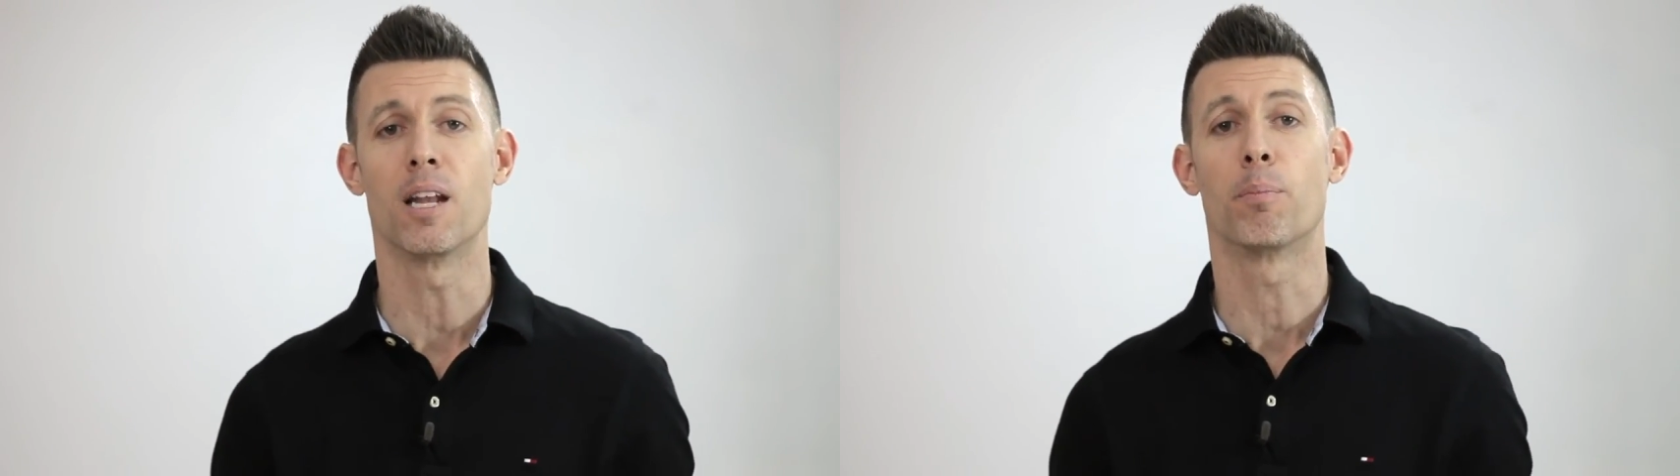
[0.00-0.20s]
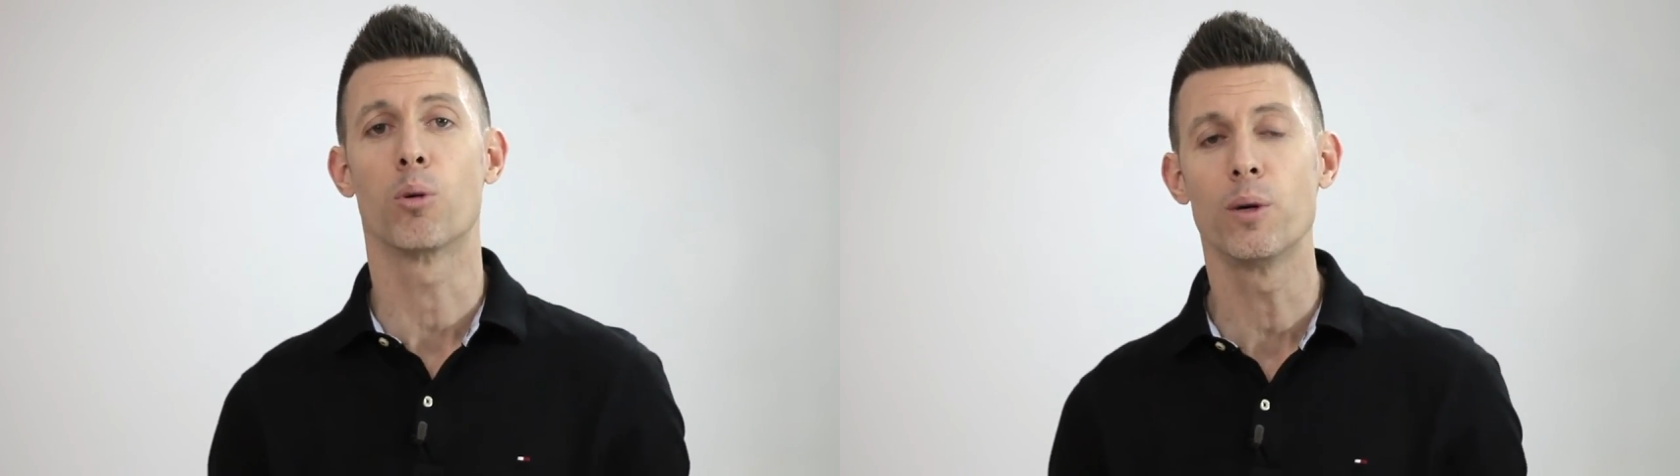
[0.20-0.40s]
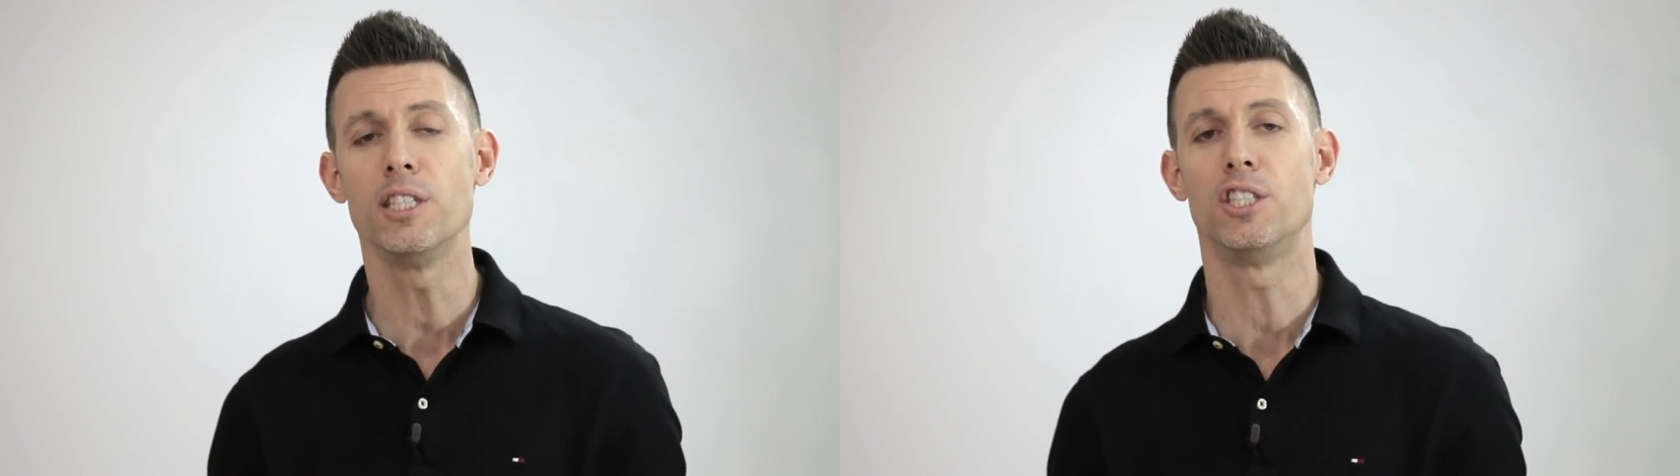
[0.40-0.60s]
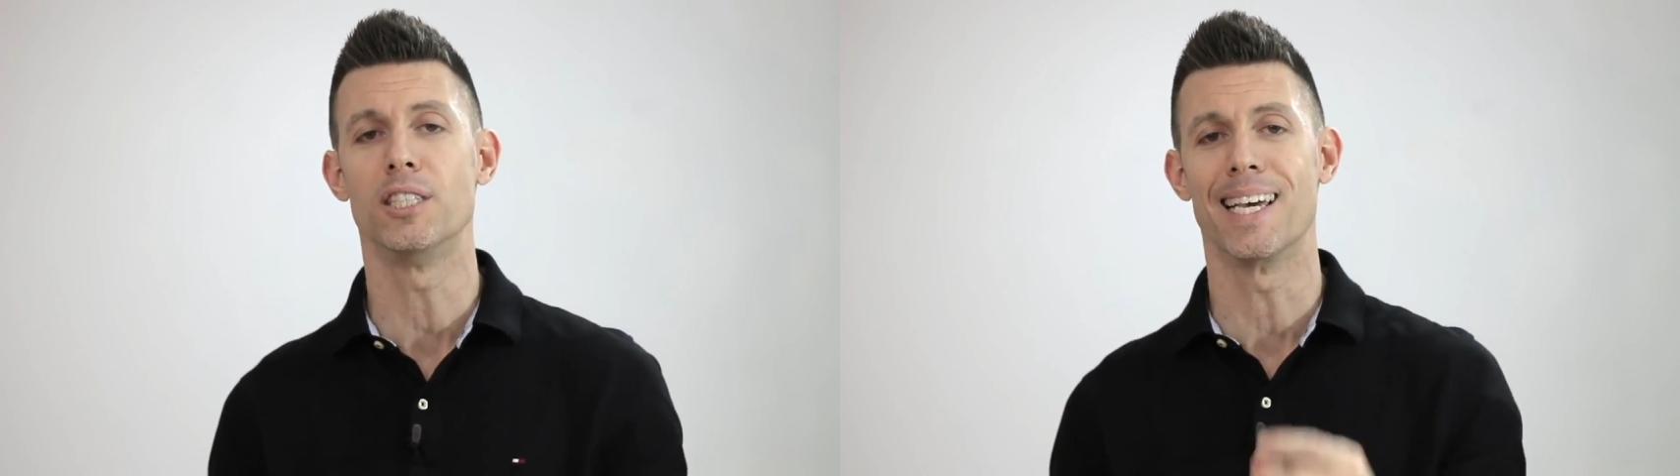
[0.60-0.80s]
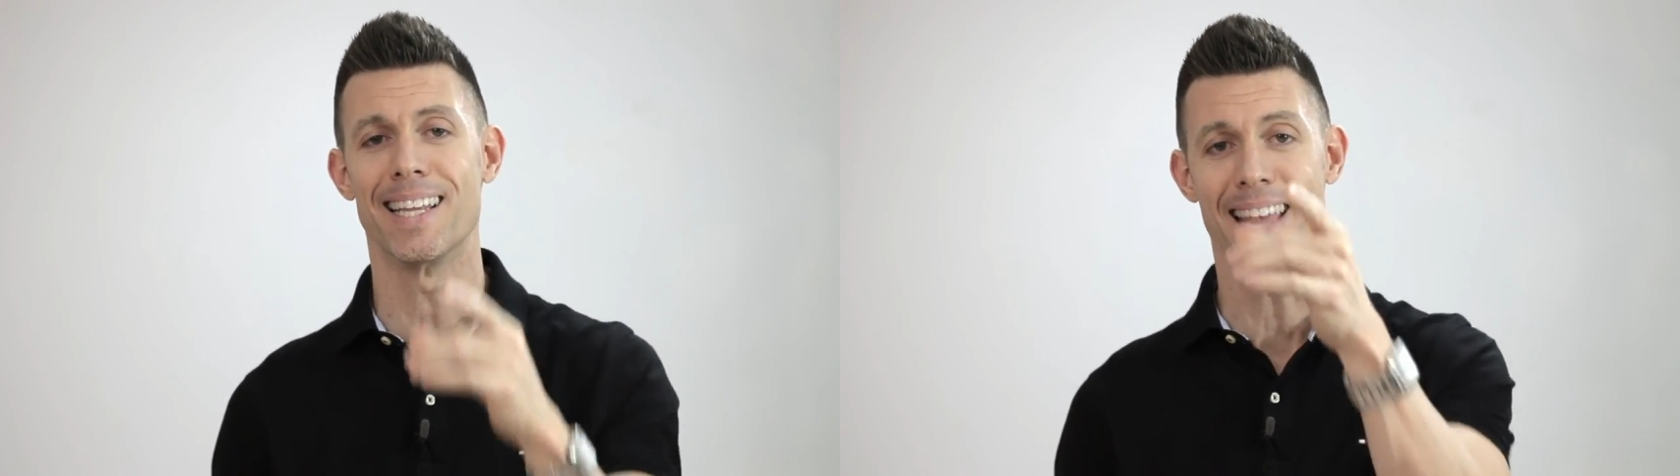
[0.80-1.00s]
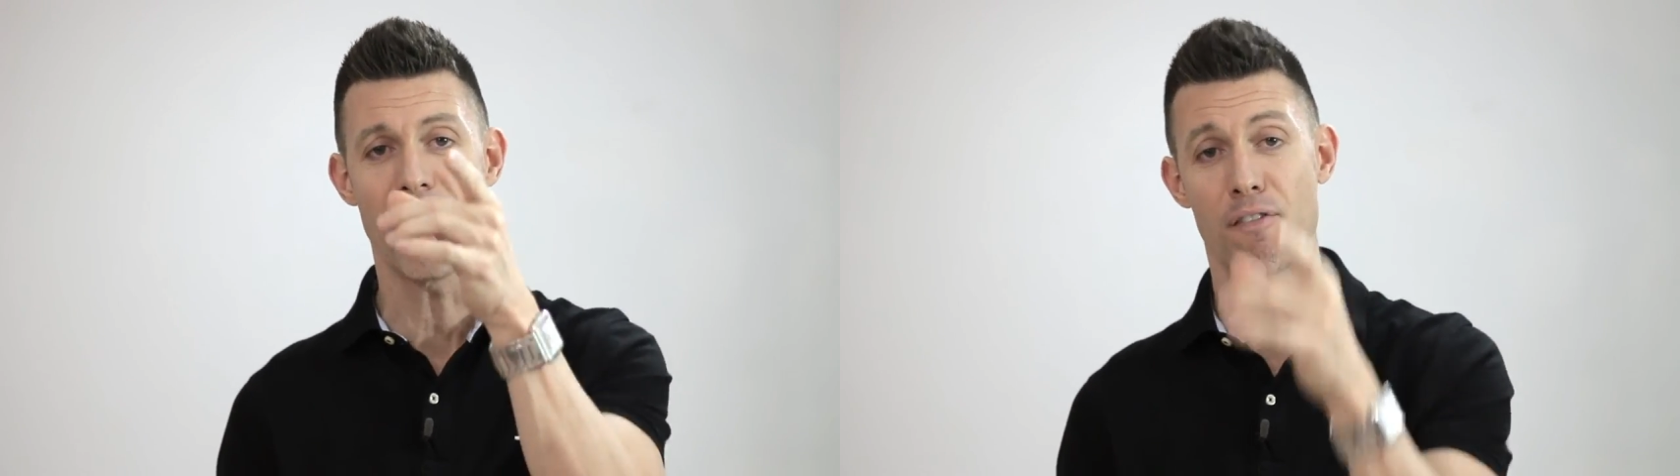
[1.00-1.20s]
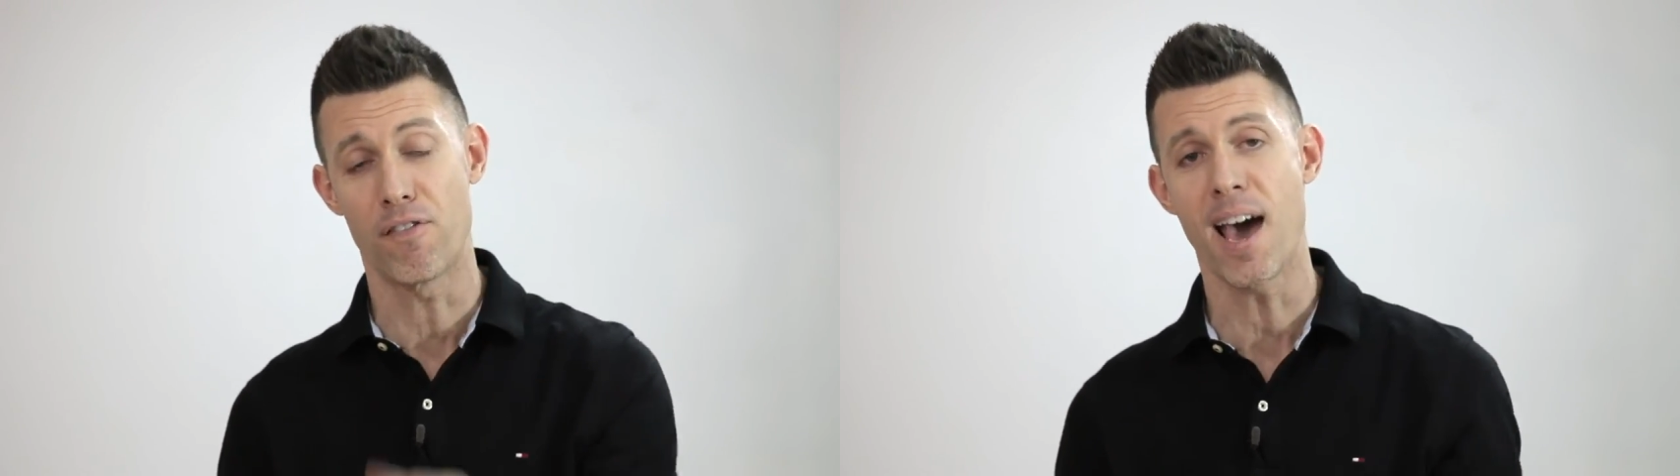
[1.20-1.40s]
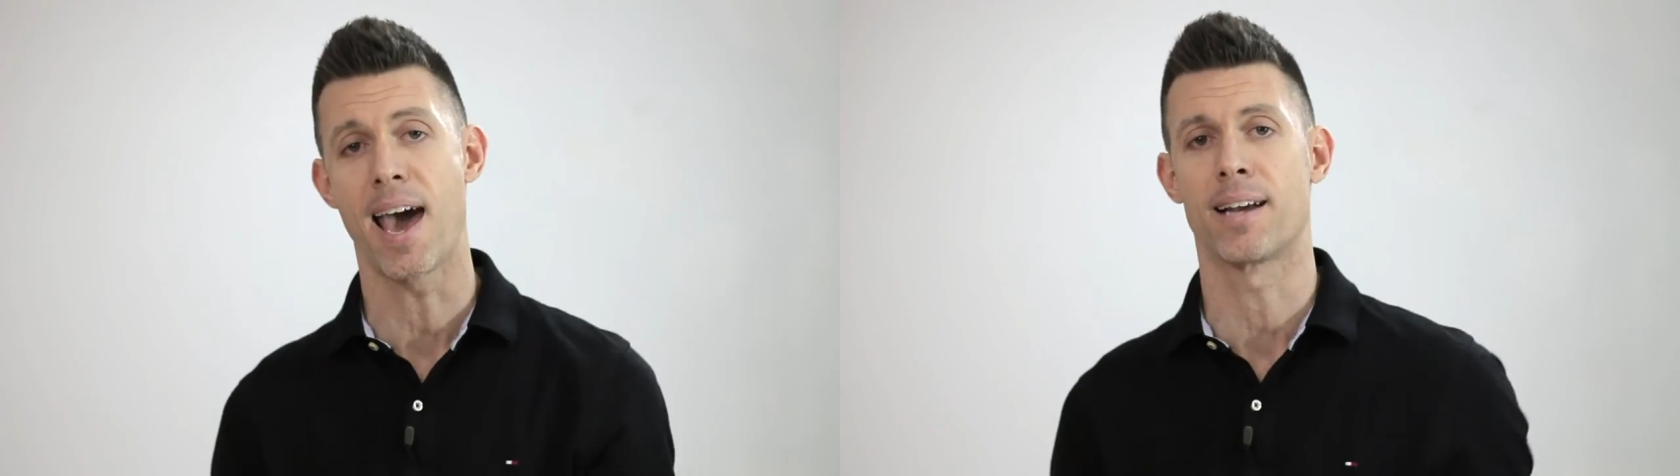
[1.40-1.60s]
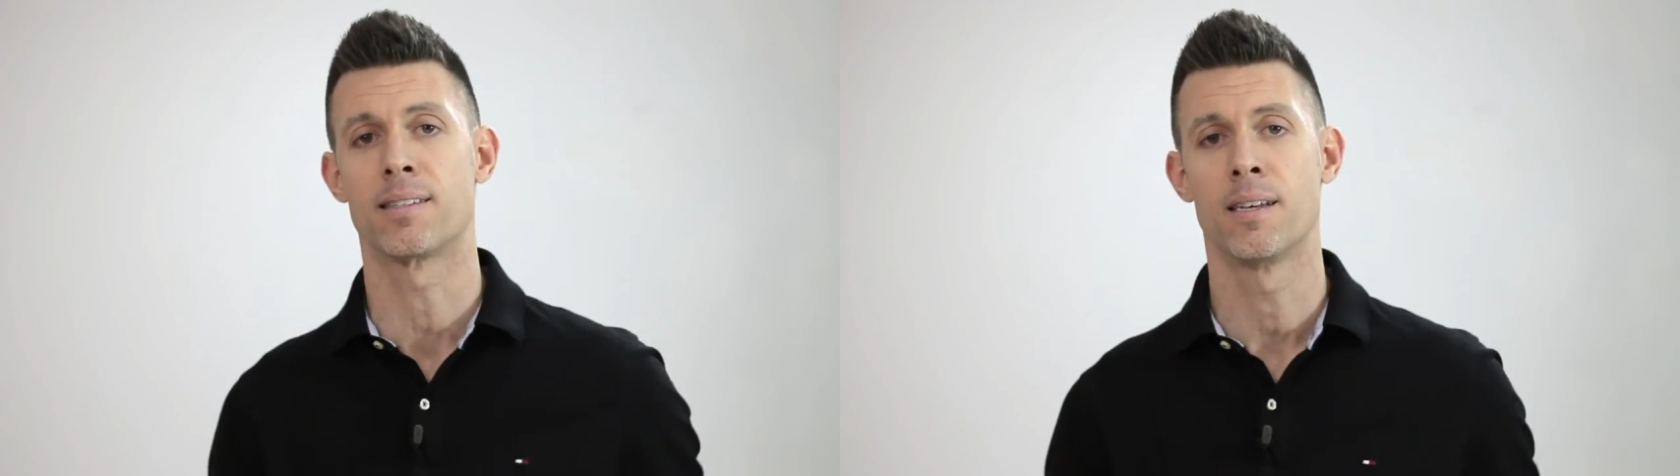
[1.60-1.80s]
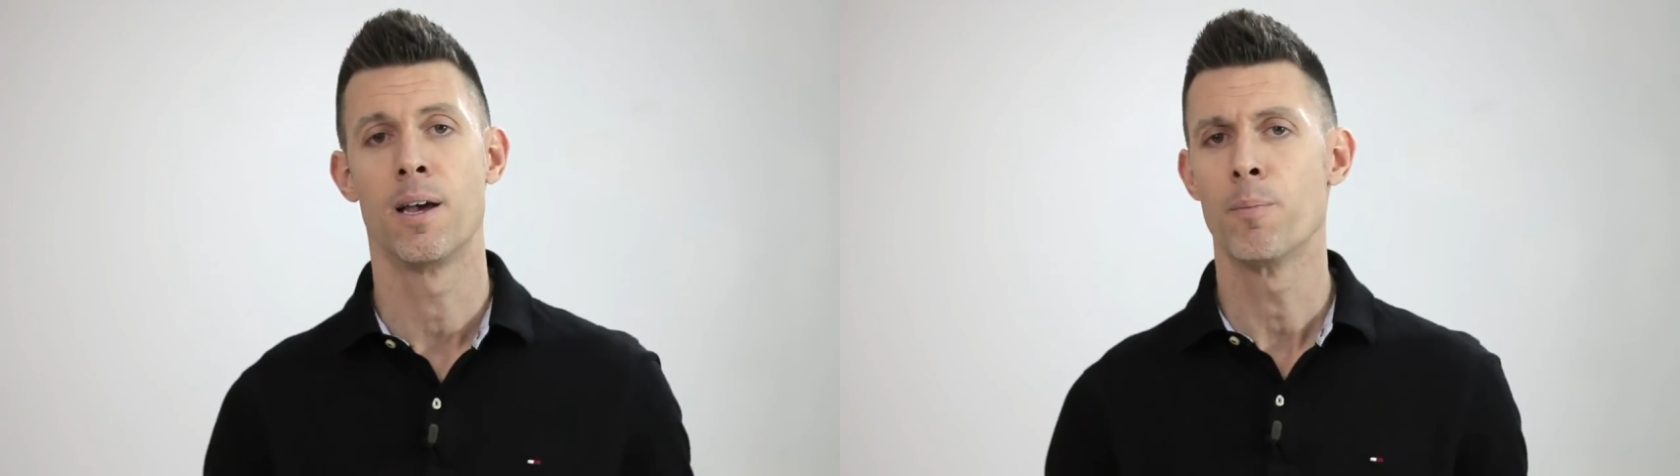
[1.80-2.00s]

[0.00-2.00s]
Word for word: appreciate that fact,